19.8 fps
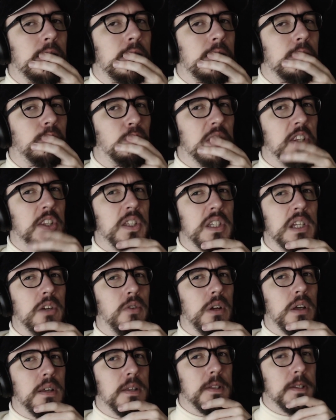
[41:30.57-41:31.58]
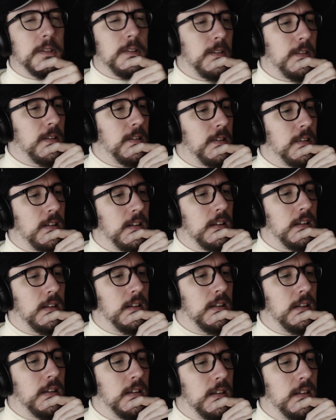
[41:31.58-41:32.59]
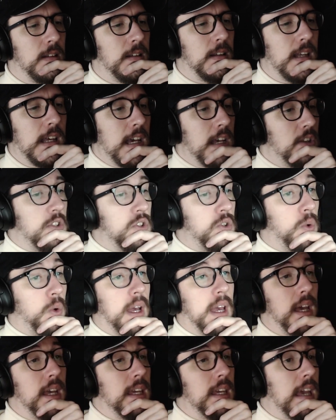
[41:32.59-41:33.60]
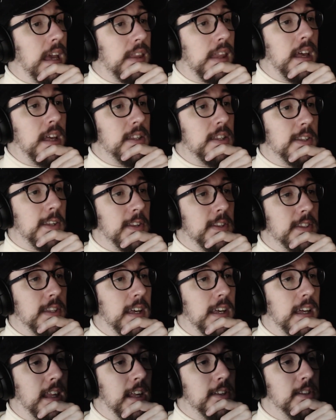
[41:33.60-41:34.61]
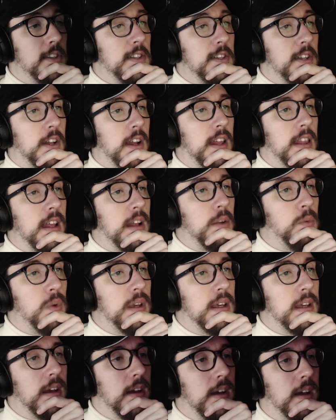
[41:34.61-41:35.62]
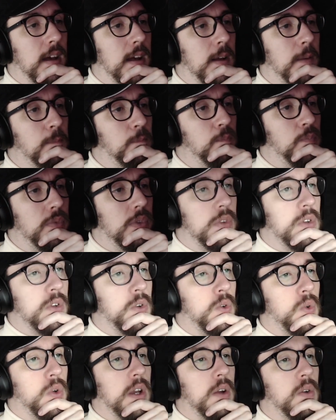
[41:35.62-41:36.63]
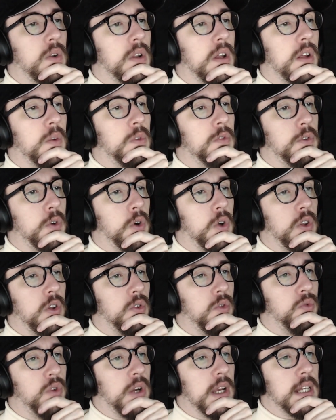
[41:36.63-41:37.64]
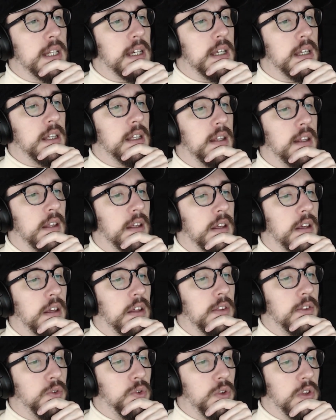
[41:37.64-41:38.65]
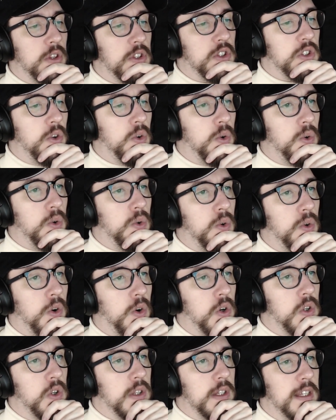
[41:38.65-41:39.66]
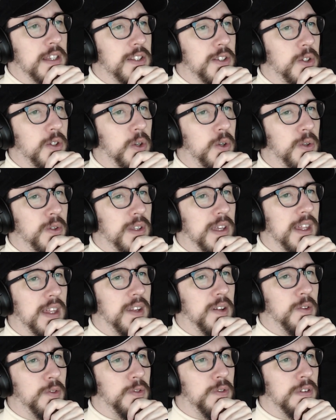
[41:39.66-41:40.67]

Mysterious. So yeah, that's us done, and then we go down and we've got the riding through the snow on these cute kind of